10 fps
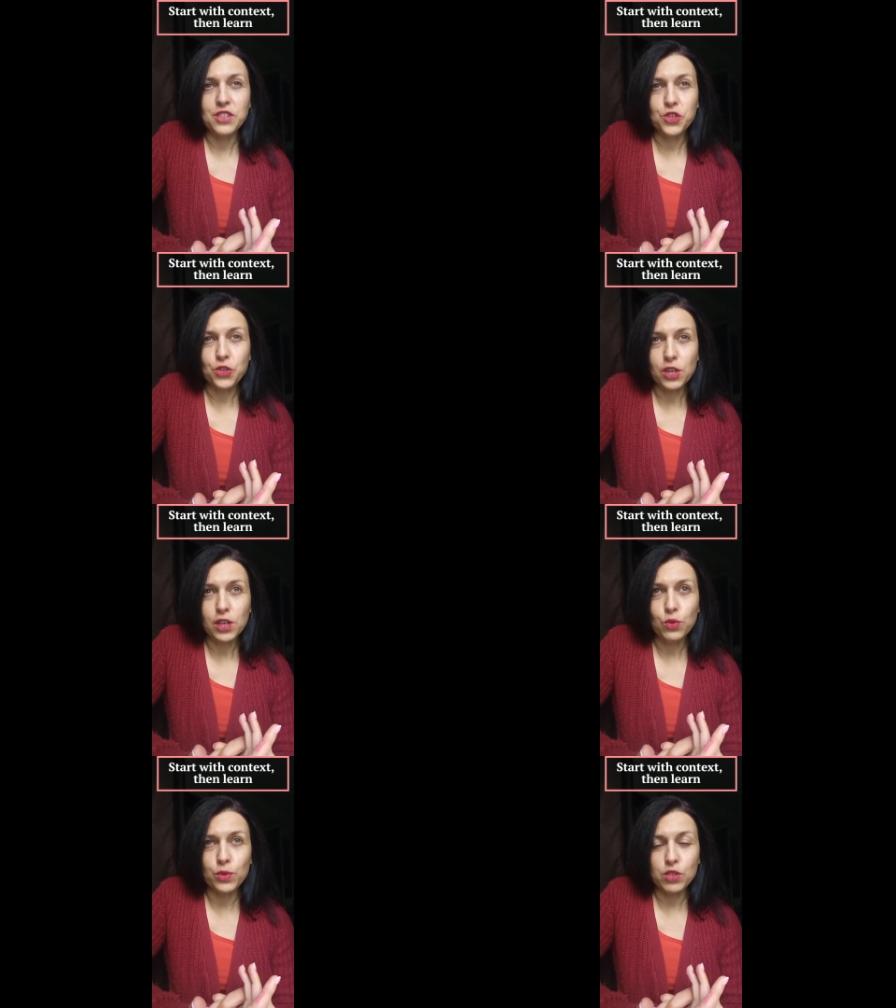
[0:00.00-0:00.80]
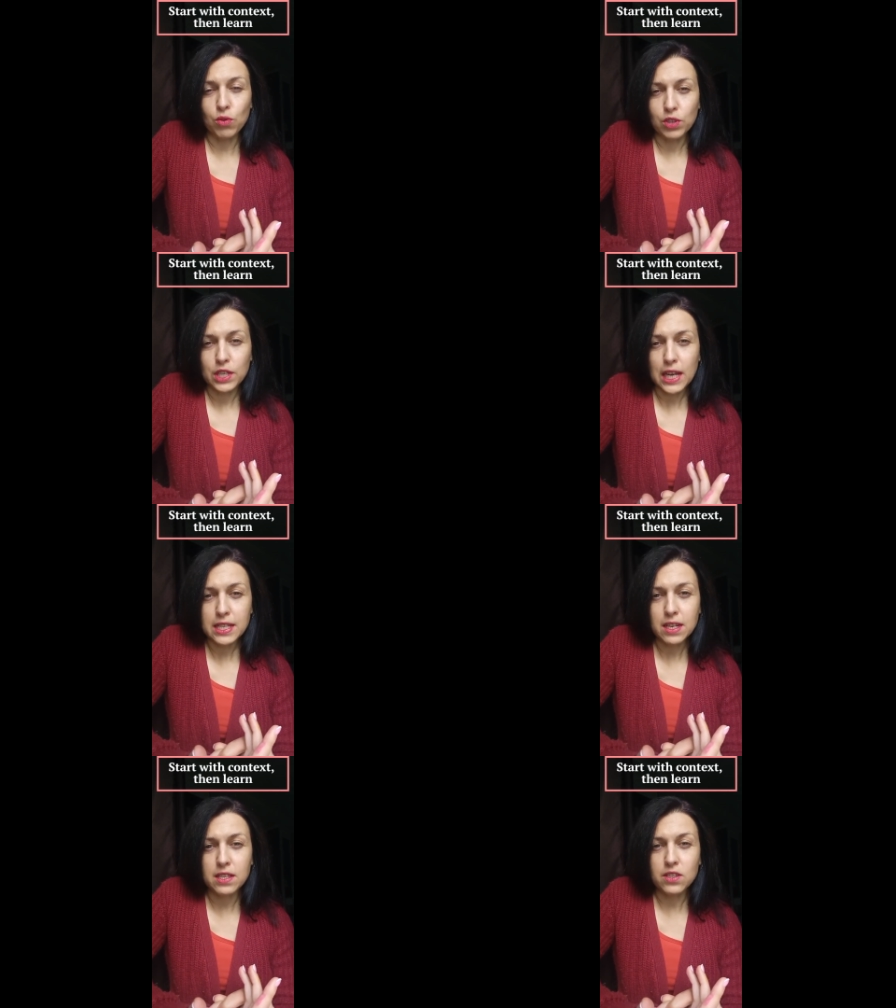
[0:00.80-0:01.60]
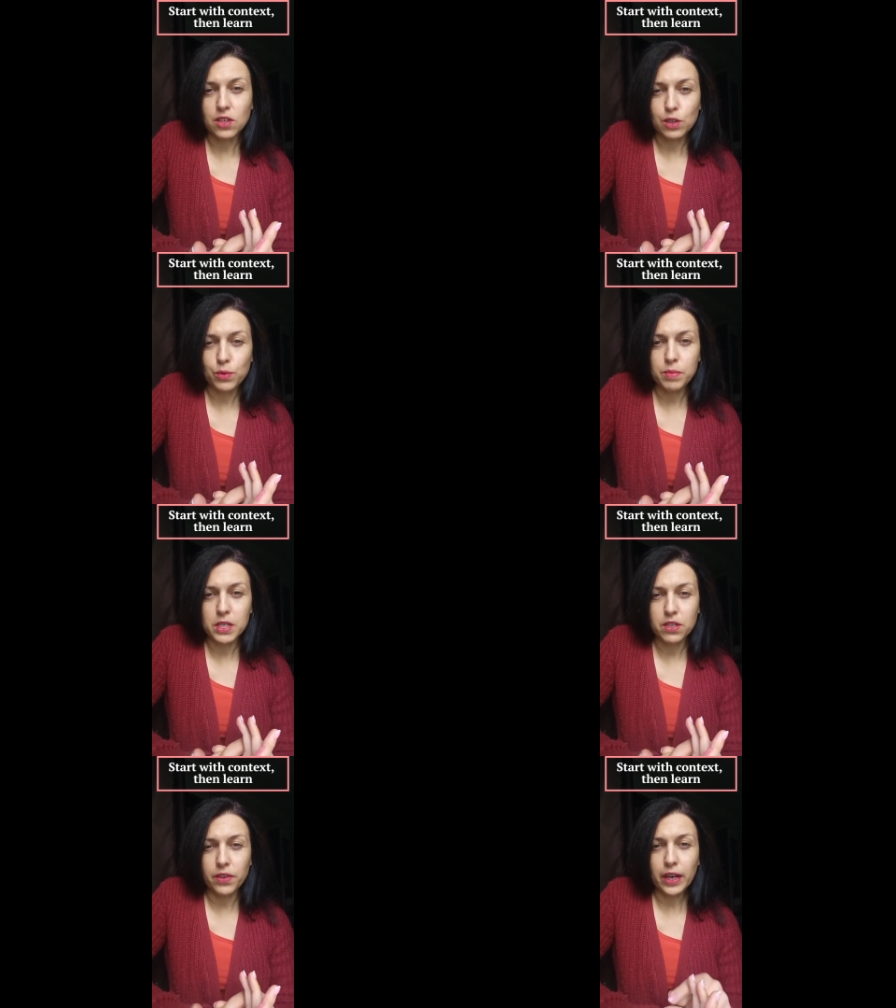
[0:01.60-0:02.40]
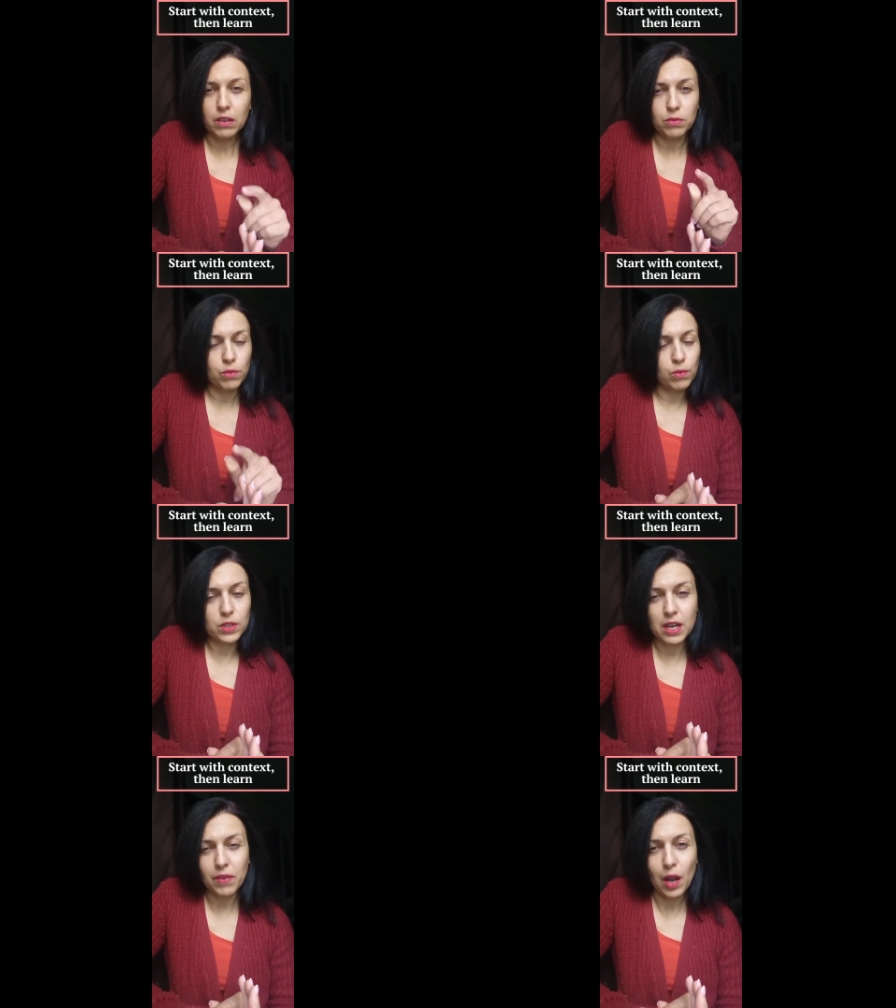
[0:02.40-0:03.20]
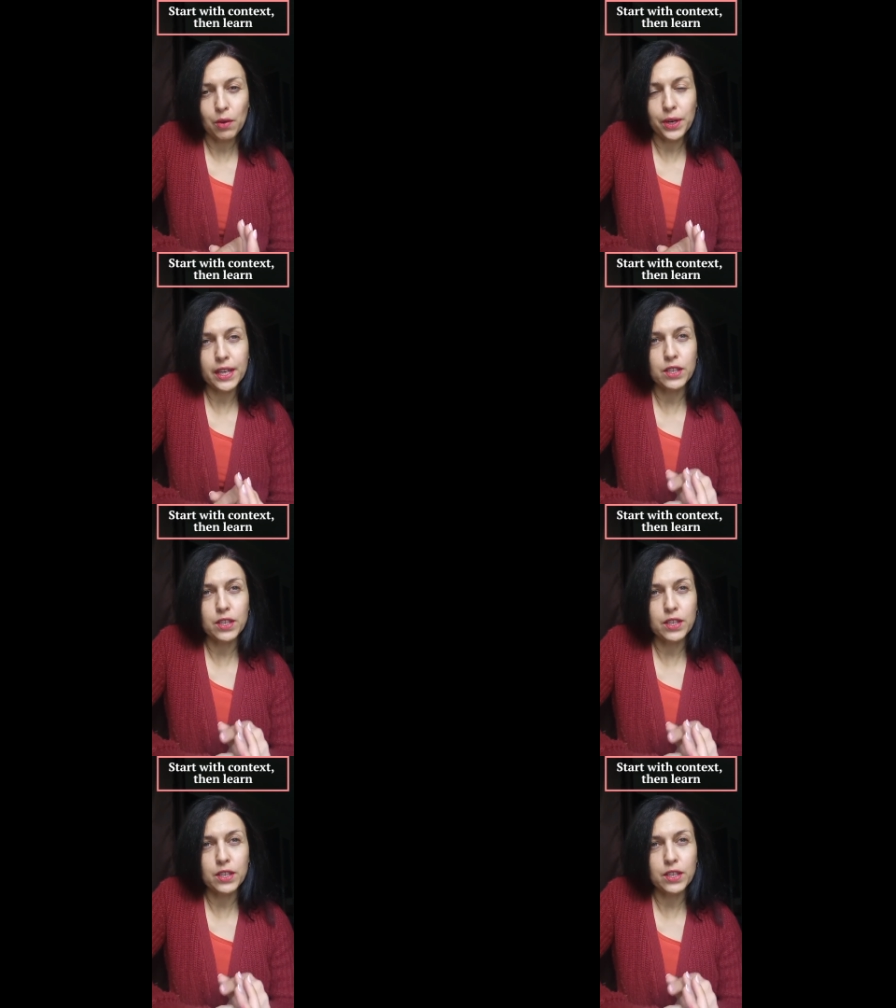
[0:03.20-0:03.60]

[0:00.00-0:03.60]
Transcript: I start with context, I start with material, whatever I